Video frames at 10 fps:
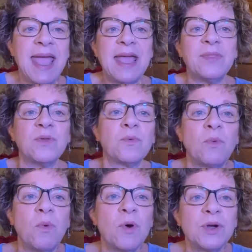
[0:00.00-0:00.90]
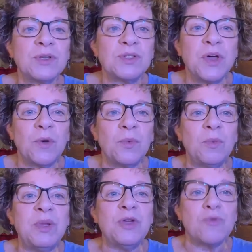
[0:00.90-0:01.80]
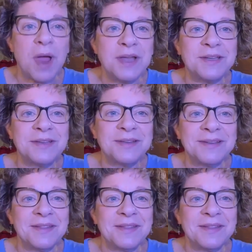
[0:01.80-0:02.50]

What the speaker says: and the rewards will be great.